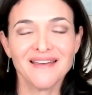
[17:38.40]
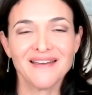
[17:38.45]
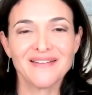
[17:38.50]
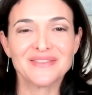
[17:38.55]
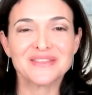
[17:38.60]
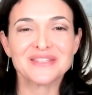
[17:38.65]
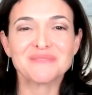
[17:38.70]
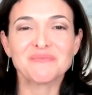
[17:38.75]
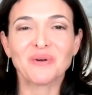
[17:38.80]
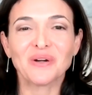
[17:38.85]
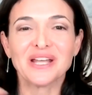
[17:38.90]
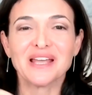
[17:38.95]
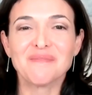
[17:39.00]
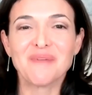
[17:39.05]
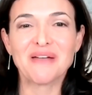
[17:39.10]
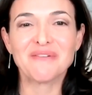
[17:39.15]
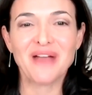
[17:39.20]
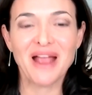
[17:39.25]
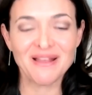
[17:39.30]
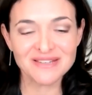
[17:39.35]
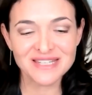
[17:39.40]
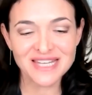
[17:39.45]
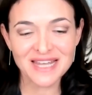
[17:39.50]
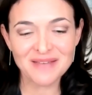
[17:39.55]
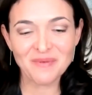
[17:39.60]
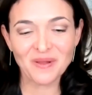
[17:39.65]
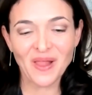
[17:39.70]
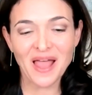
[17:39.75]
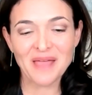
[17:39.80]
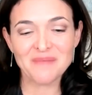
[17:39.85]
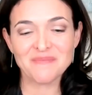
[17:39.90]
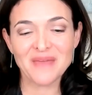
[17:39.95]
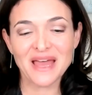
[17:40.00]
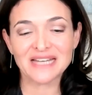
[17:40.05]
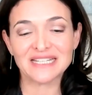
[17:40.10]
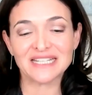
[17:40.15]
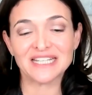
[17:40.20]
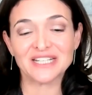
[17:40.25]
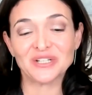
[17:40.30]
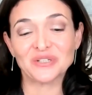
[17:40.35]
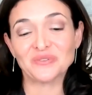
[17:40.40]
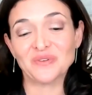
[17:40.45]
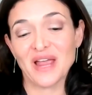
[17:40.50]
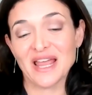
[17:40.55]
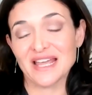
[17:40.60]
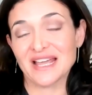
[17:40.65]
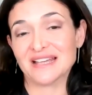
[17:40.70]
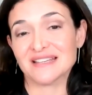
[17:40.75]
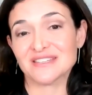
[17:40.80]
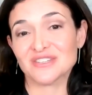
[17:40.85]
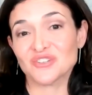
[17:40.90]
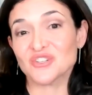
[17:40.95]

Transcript: This morning at my roundtable, I met Ida Reyes.